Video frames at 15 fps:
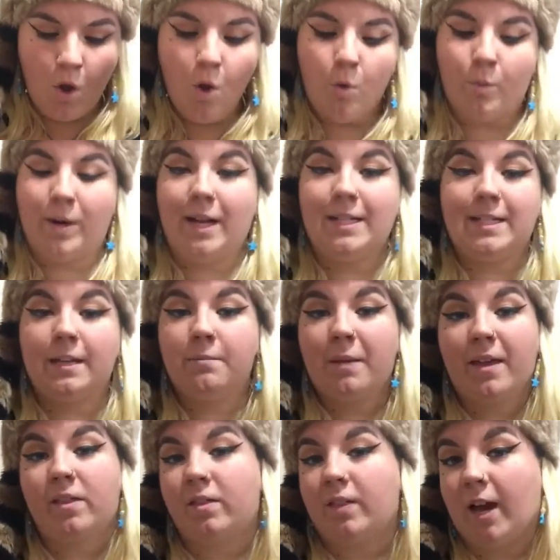When I did
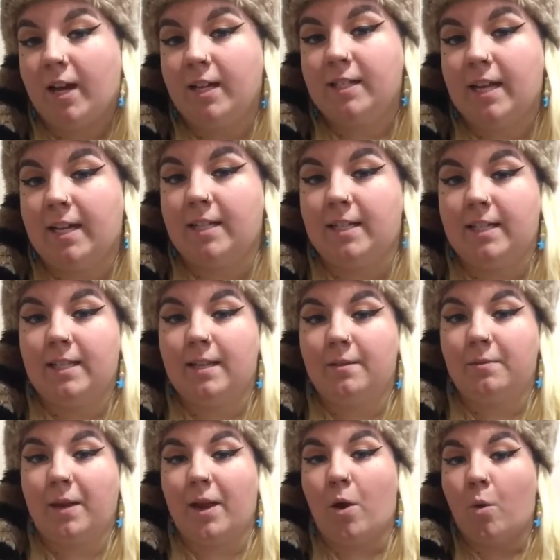my thighs, I did
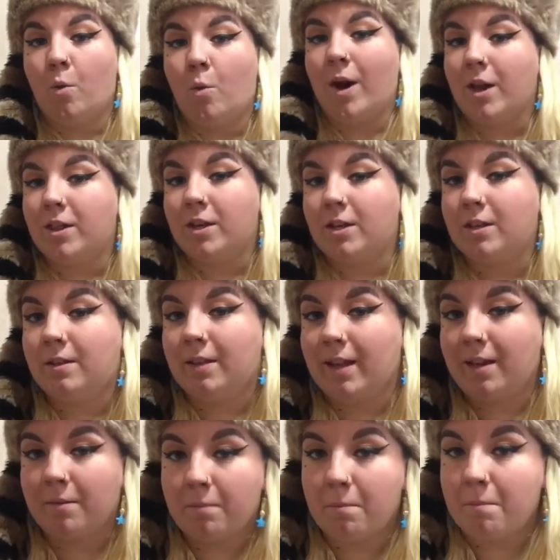them, like, where they're the,
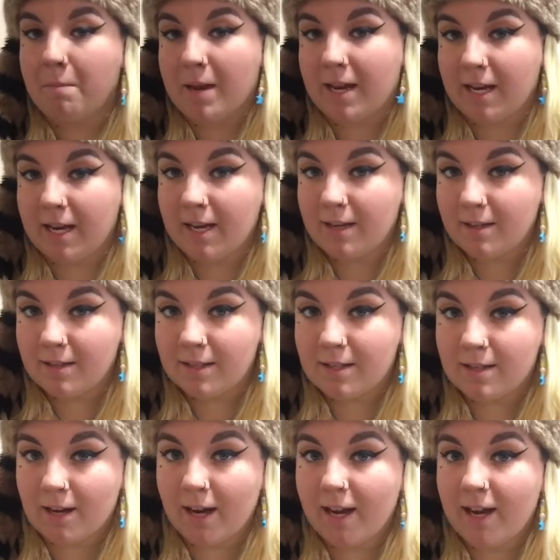like,
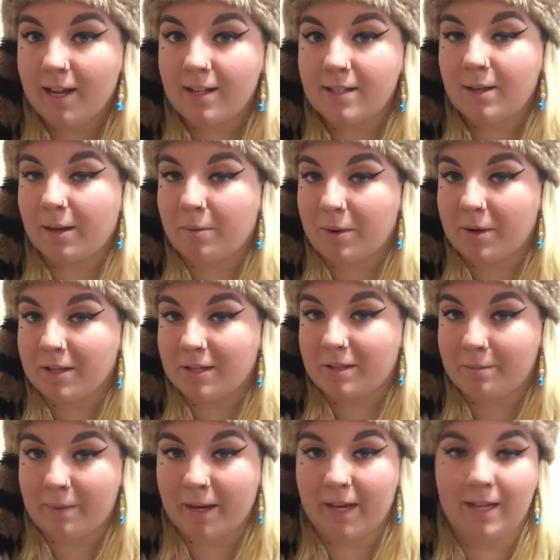meatiest, I guess, like, where they're the
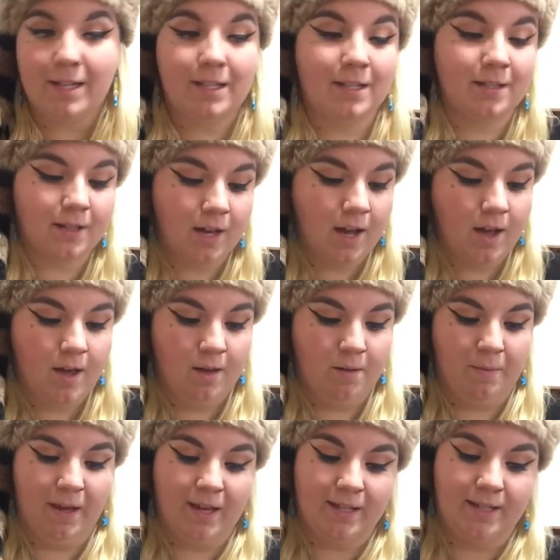biggest,
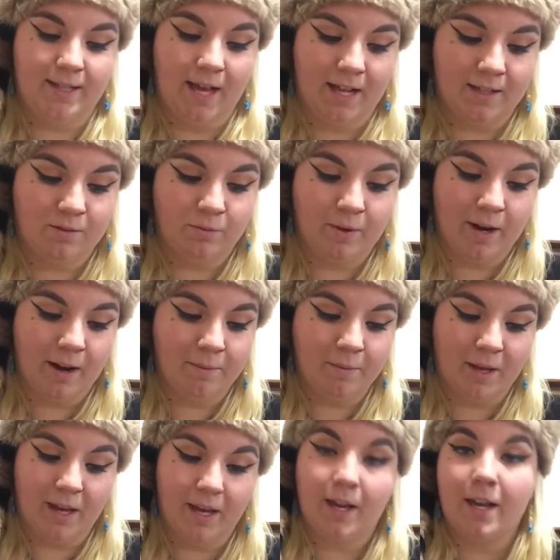because that's what I'm,
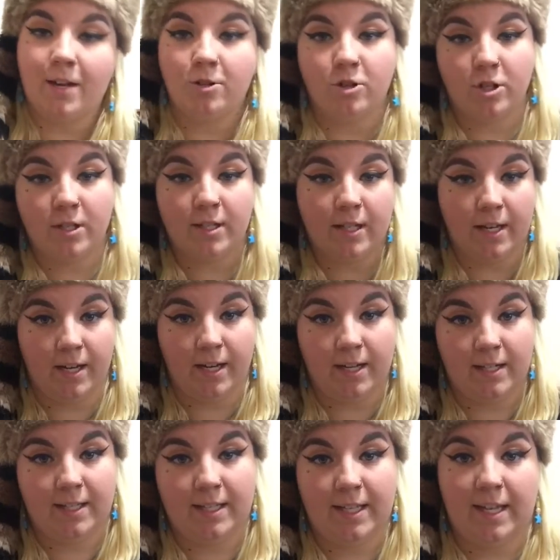like, interested
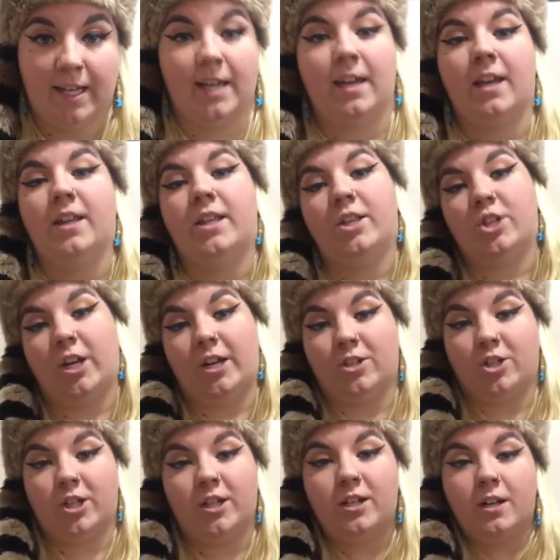in seeing the
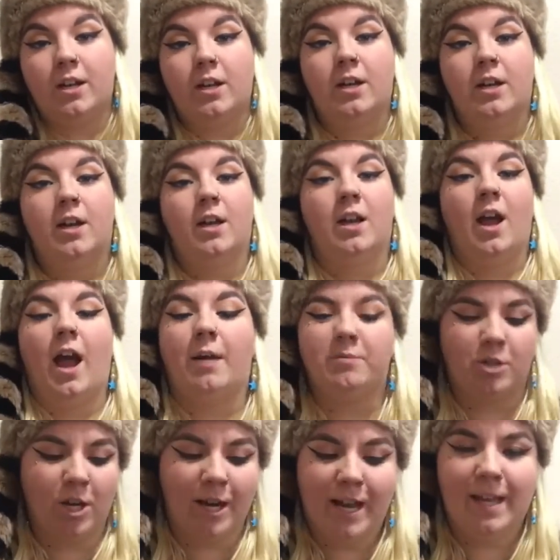change in. I'm
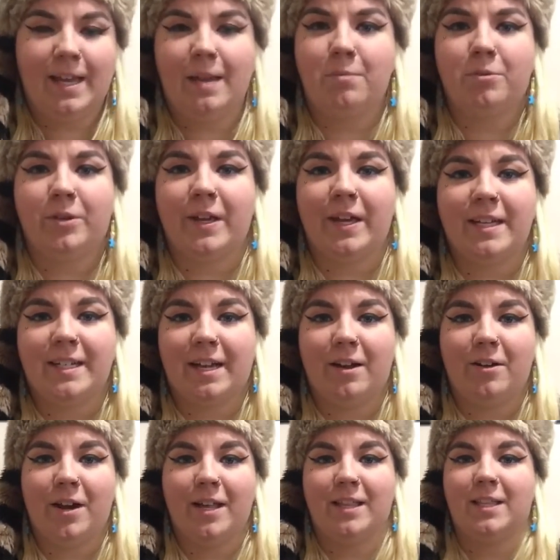sorry, I keep looking
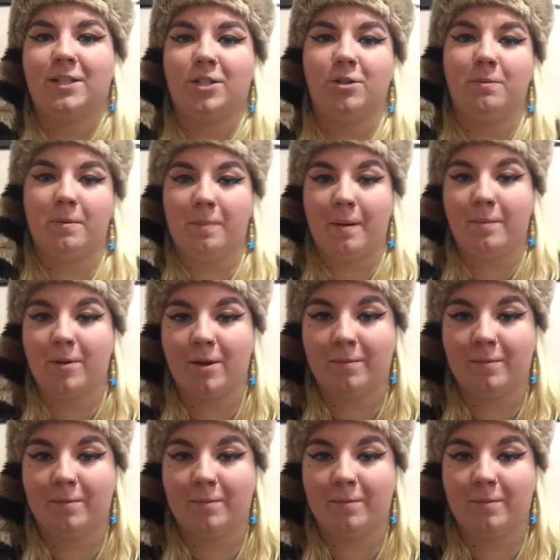down at this stupid paper.